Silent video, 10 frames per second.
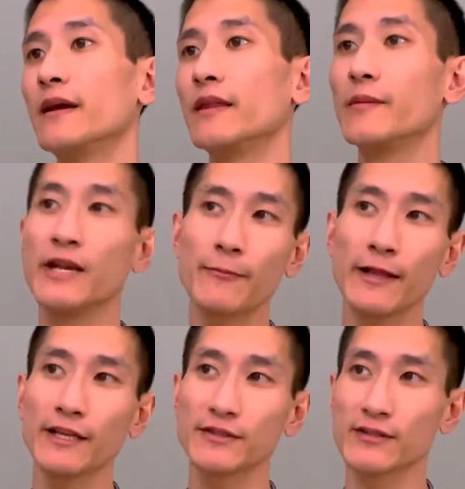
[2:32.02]
The
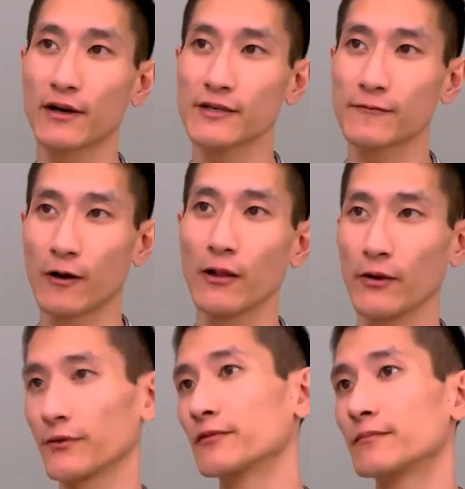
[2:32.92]
manipulations are as
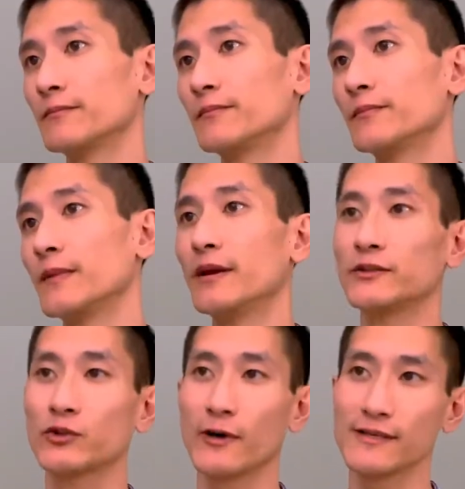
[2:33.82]
follows.
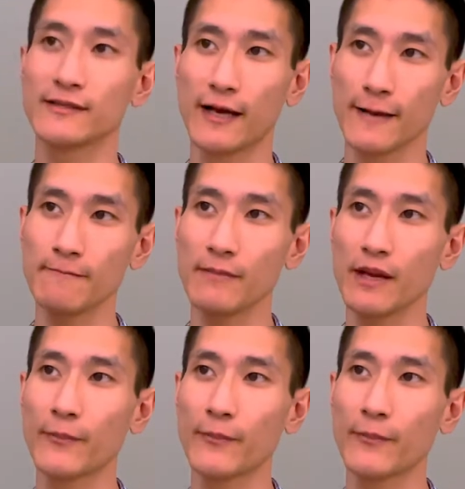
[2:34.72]
Choice none,